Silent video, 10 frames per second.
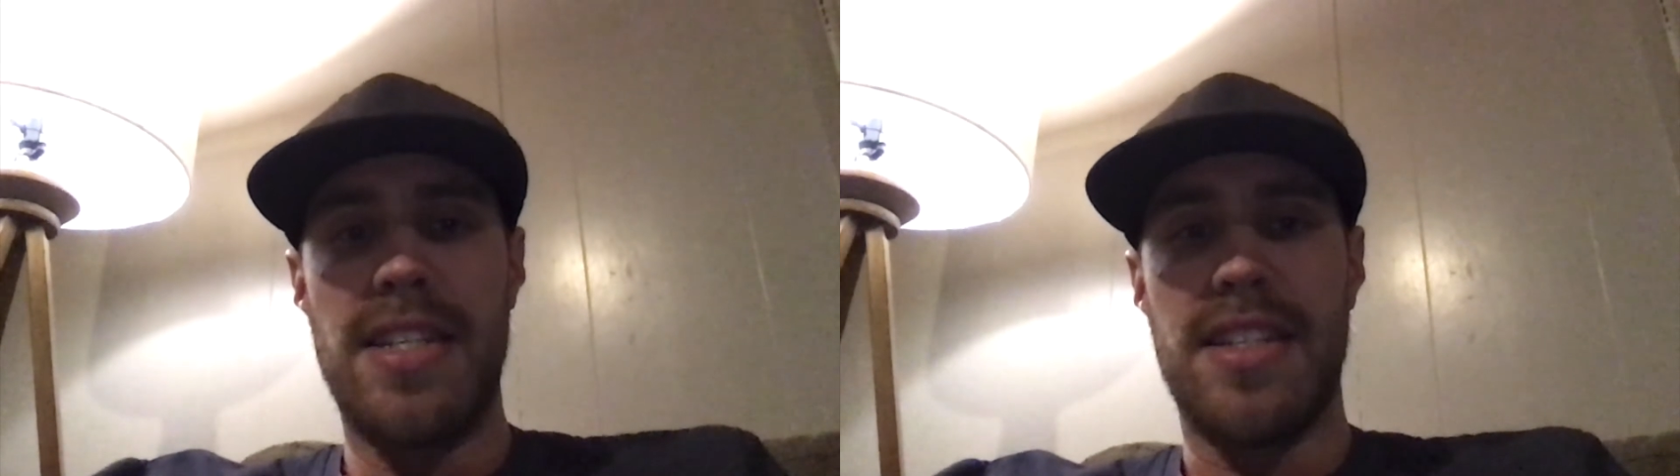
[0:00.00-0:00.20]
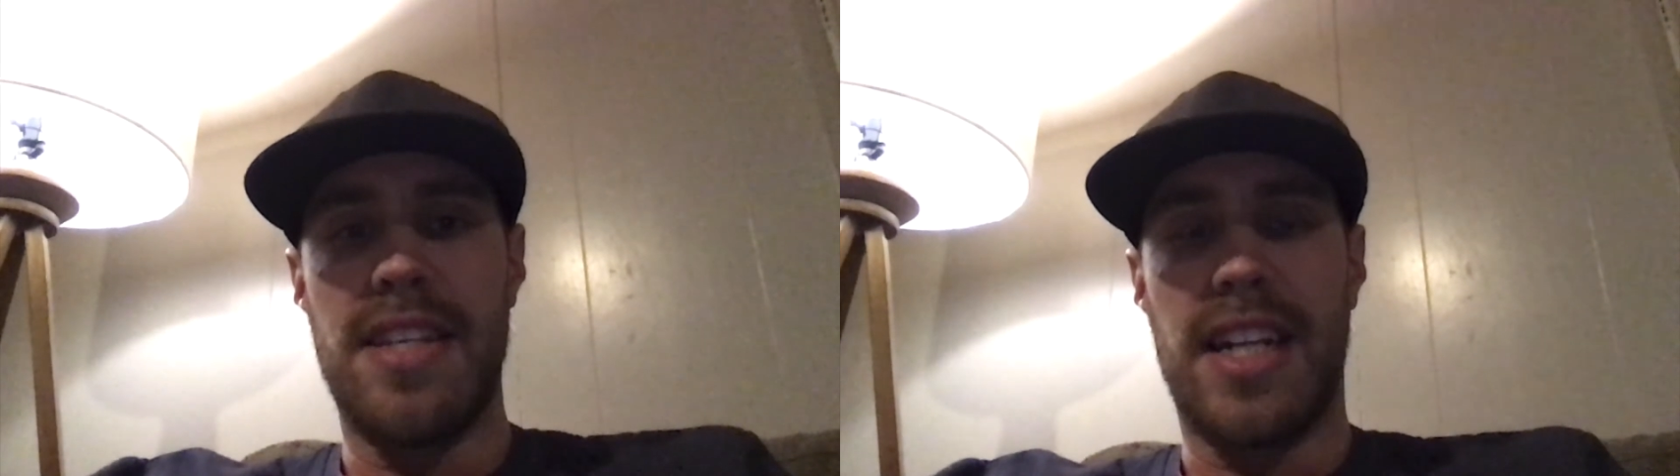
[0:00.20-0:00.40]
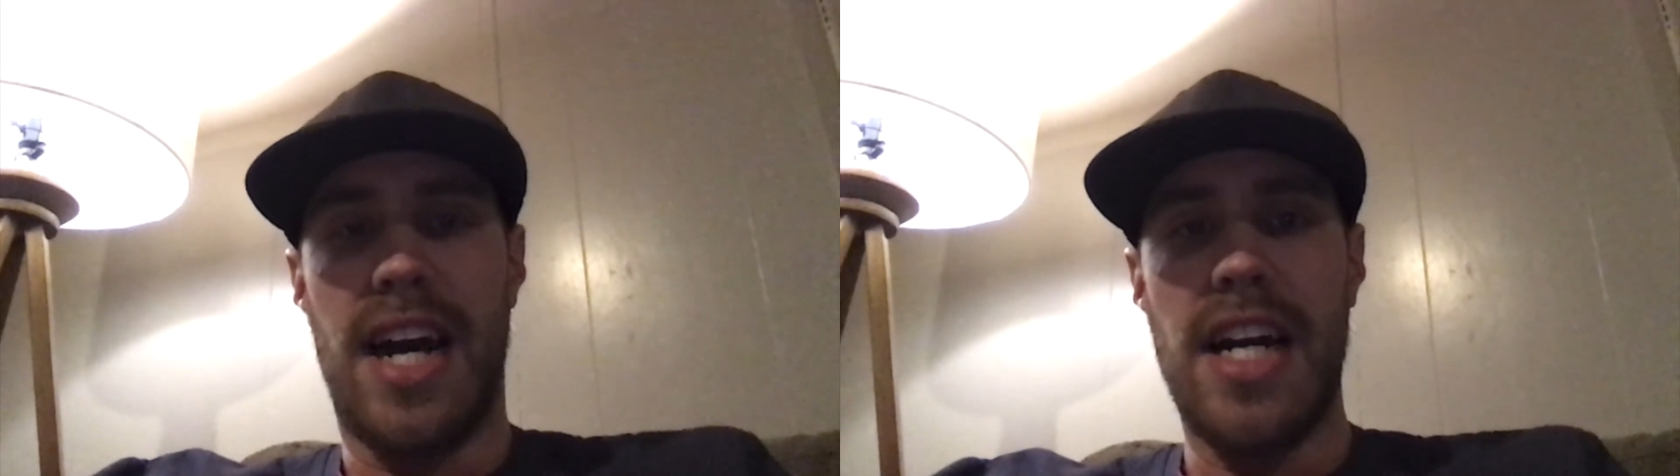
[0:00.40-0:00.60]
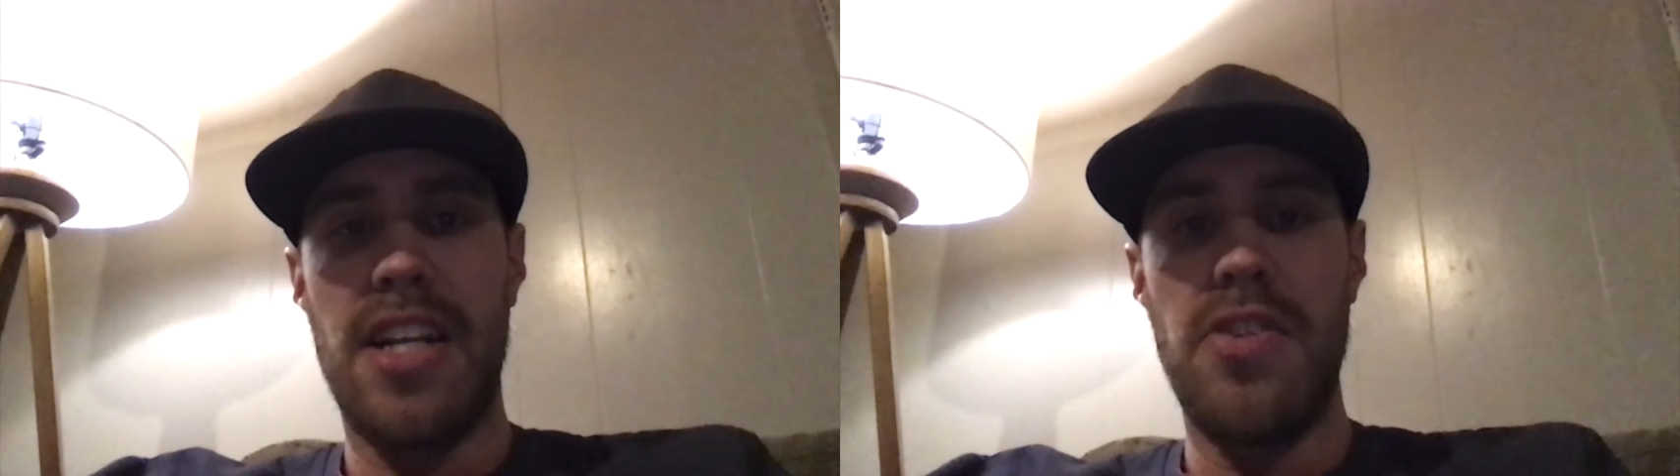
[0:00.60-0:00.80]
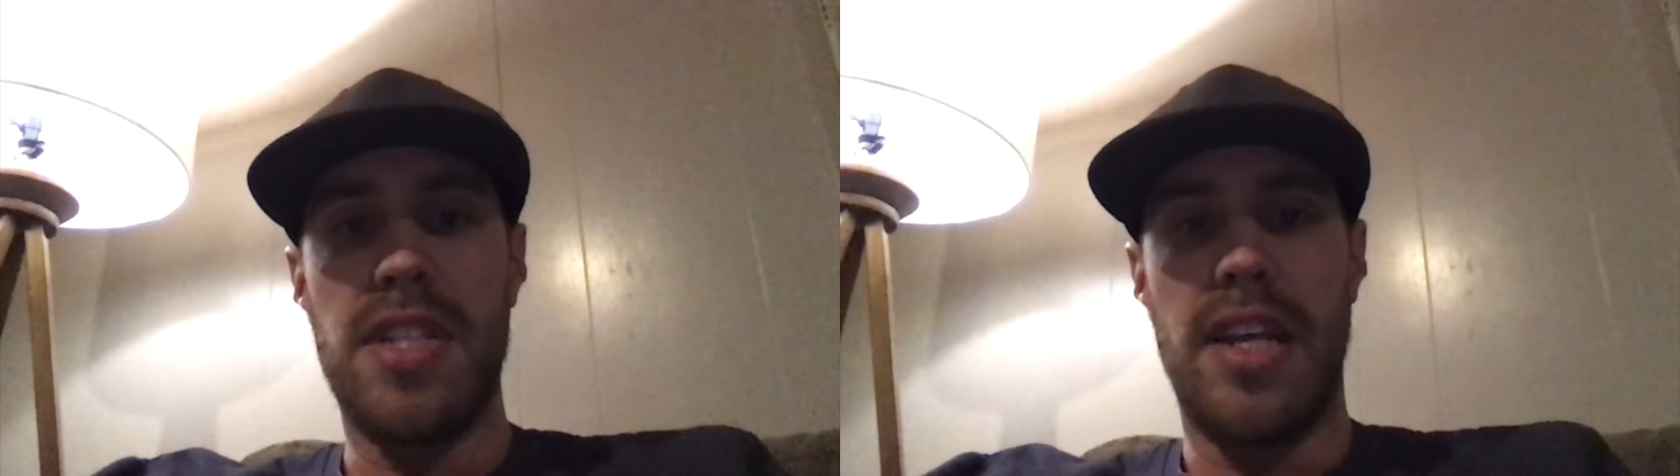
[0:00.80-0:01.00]
that God can
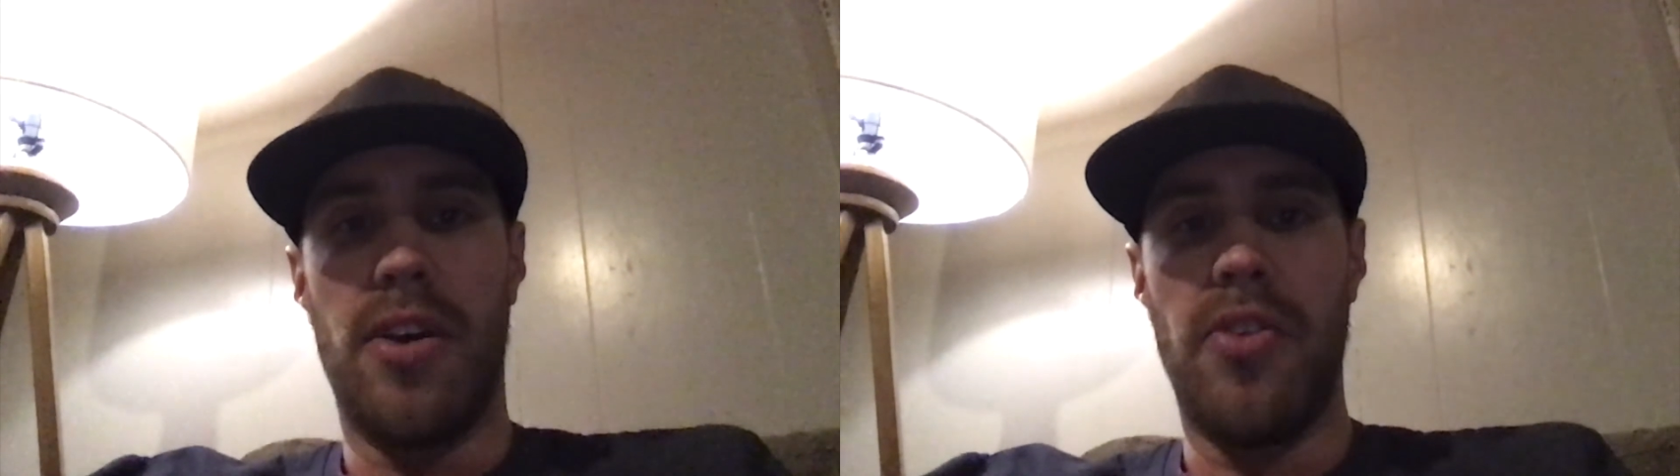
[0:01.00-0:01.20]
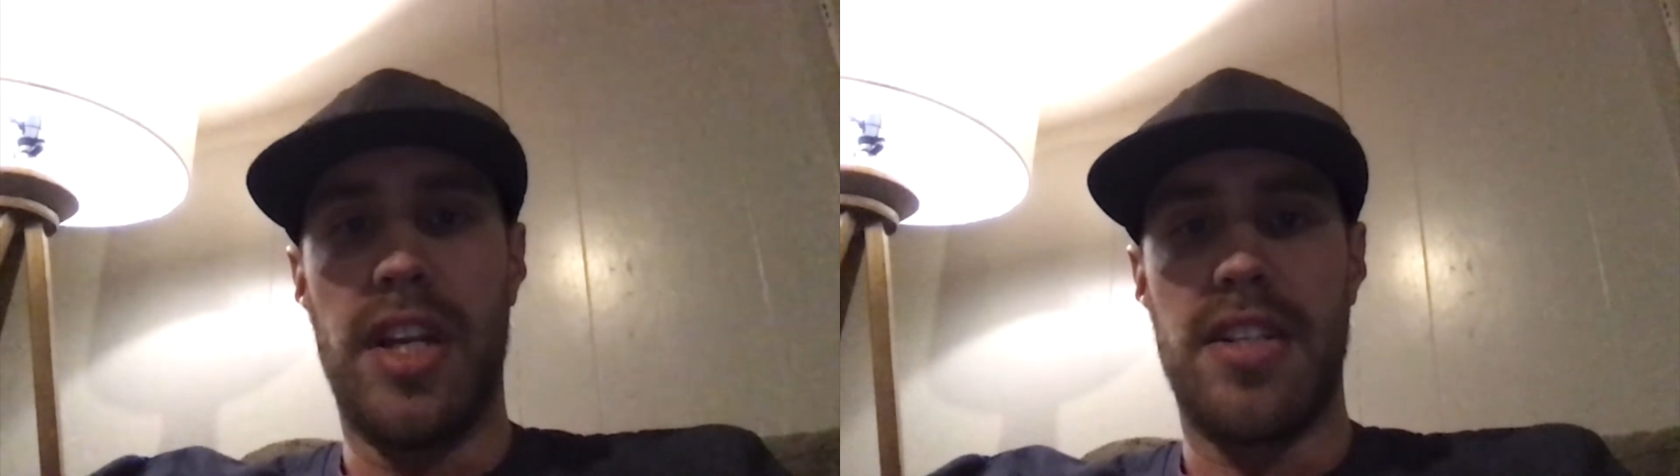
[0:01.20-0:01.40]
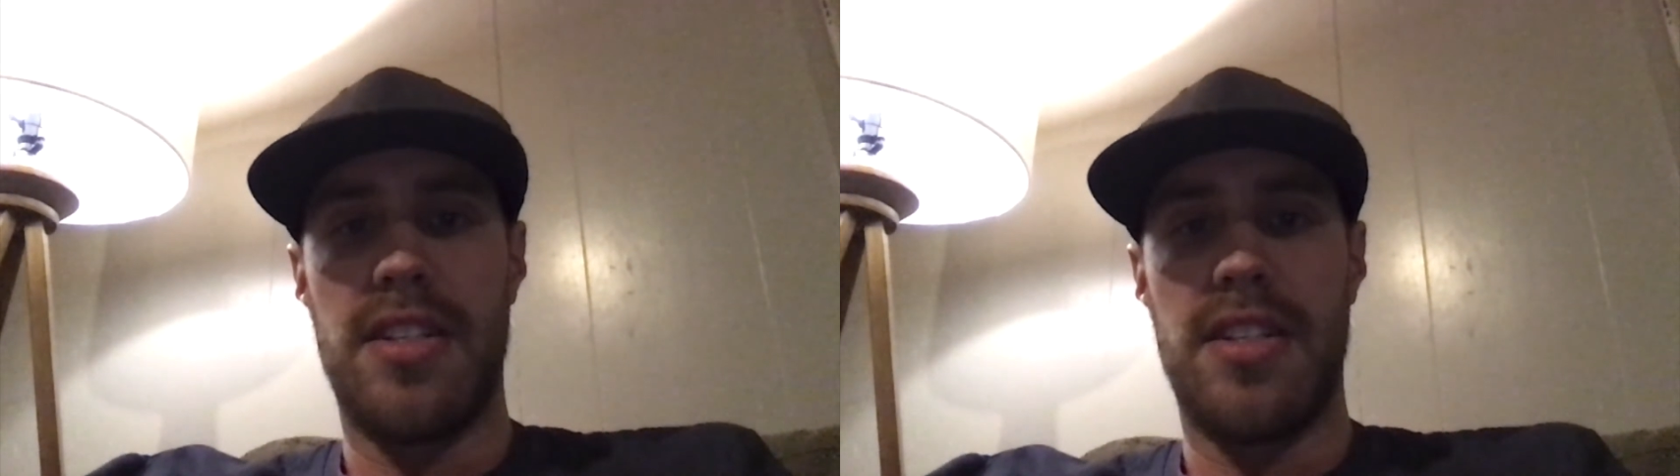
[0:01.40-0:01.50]
use illness